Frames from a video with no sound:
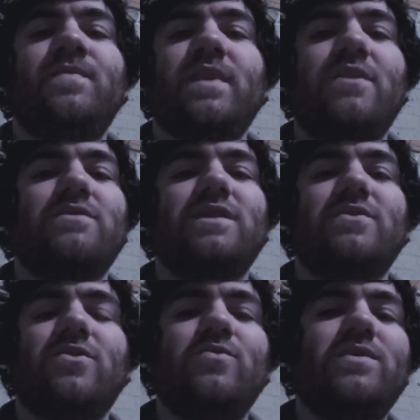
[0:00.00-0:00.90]
It was like
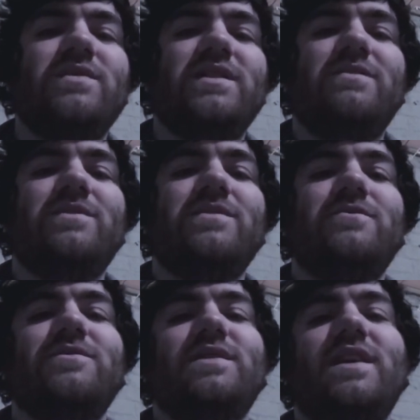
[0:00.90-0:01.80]
no one seemed to
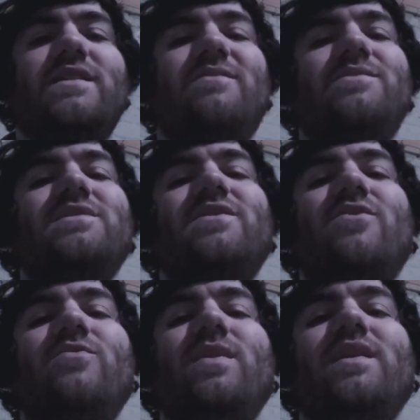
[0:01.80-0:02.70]
understand. I'm just like,
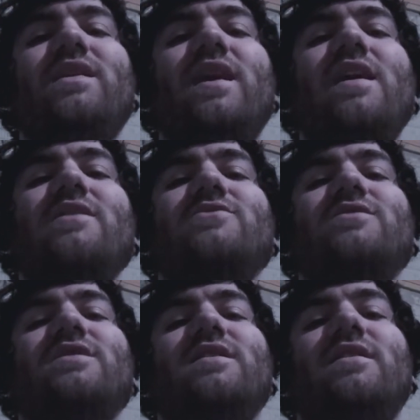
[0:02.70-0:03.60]
oh my gosh,
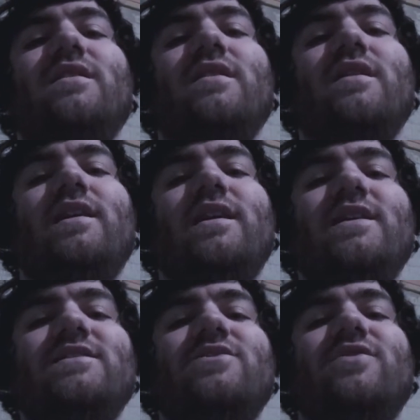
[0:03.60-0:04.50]
like,
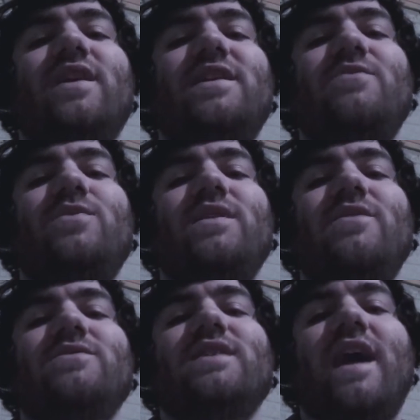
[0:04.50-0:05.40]
is there anyone
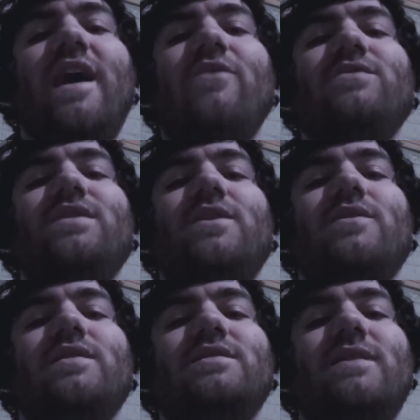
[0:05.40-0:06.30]
else out
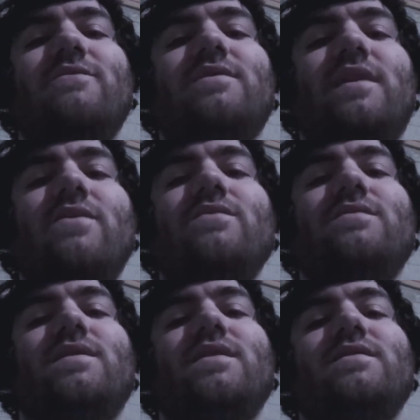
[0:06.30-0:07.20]
there that's ever dealt
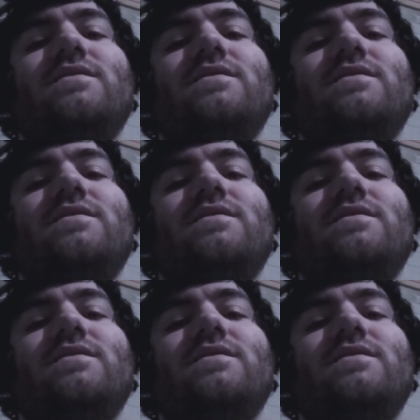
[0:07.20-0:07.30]
with this?